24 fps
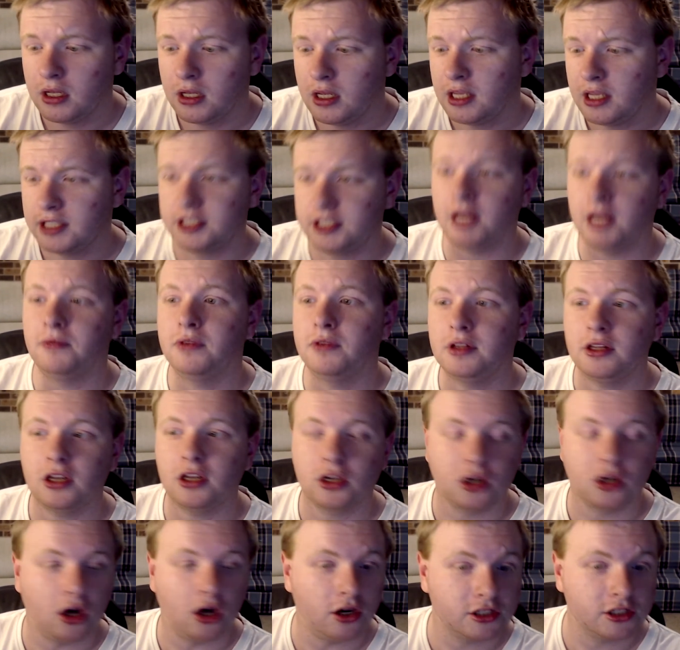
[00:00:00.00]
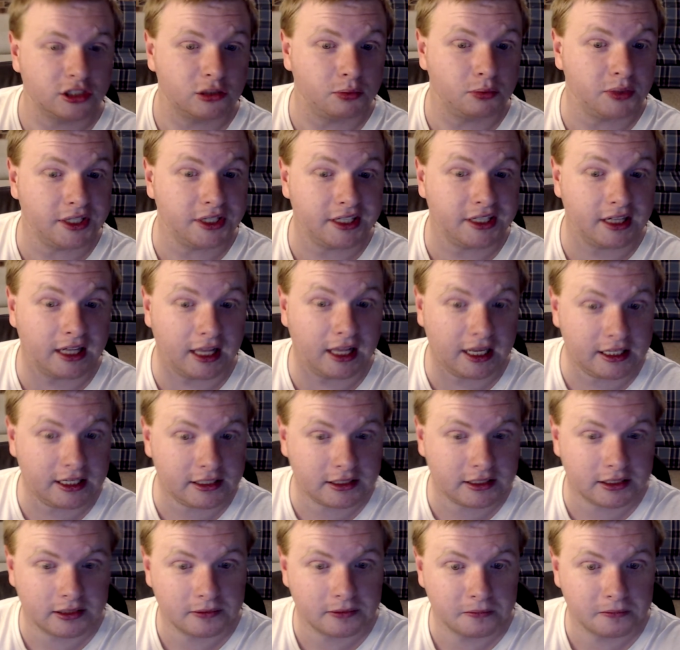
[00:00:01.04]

something that costs a bit less.